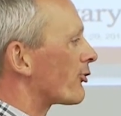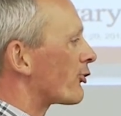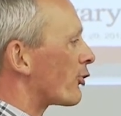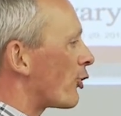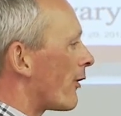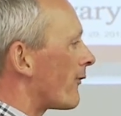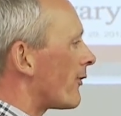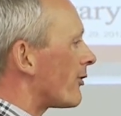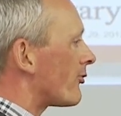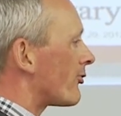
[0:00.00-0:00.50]

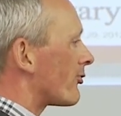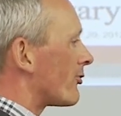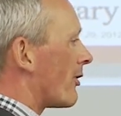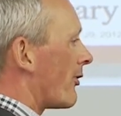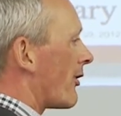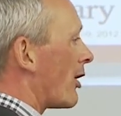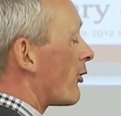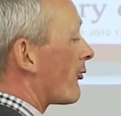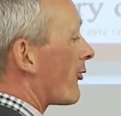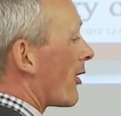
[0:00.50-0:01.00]
service
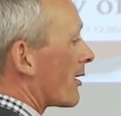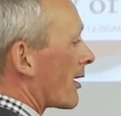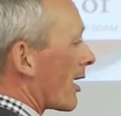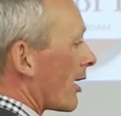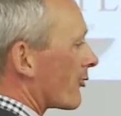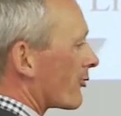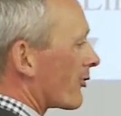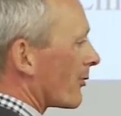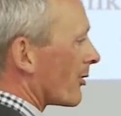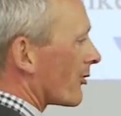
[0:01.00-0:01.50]
and then you find
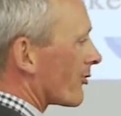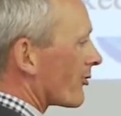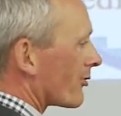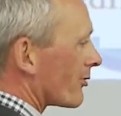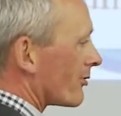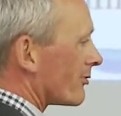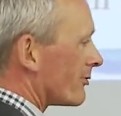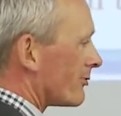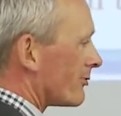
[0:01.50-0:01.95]
customers.